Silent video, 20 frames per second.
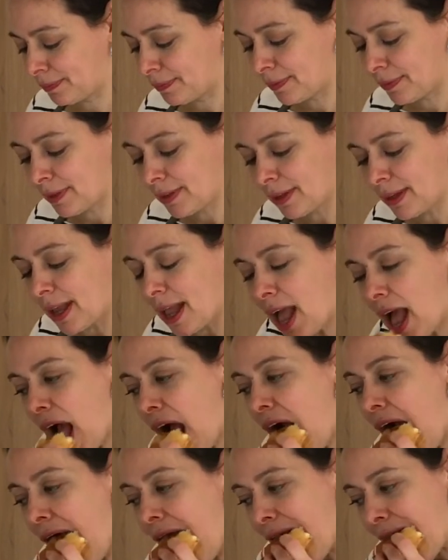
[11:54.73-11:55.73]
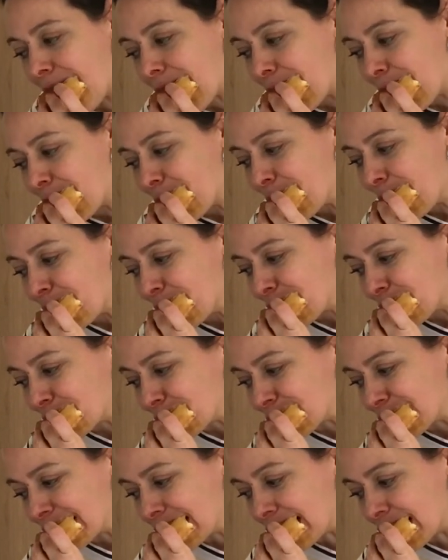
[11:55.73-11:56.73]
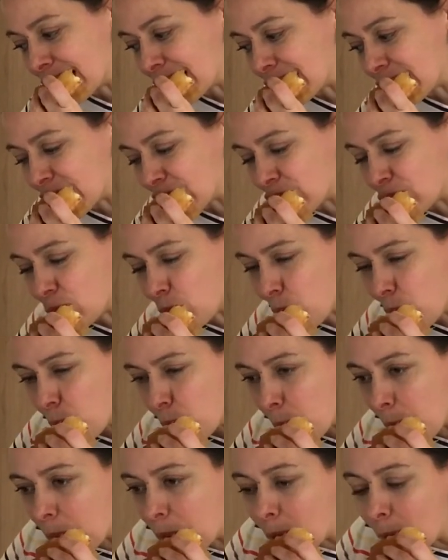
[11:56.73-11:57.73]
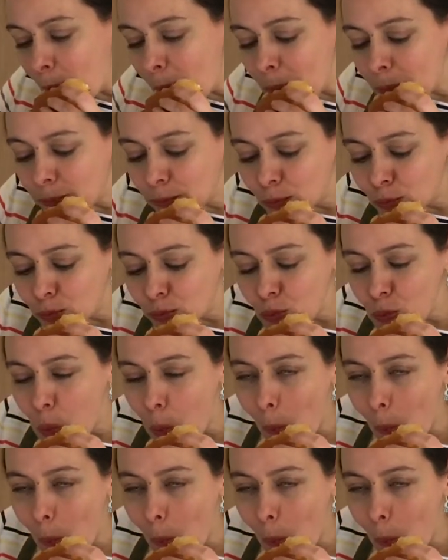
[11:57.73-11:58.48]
Nothing is said.